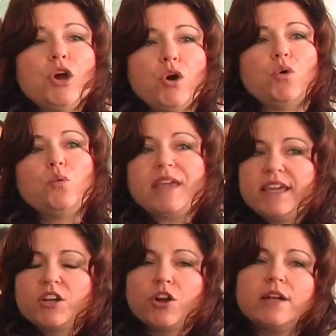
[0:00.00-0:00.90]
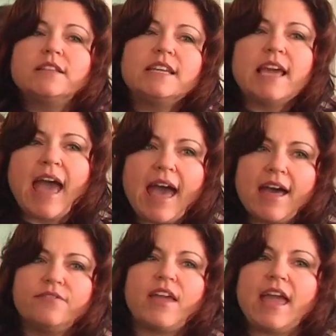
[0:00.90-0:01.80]
No, we currently
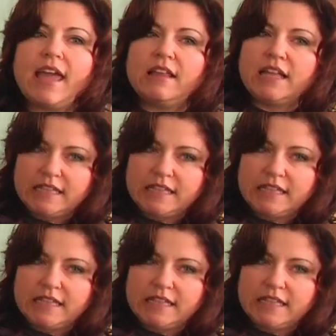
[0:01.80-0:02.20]
have a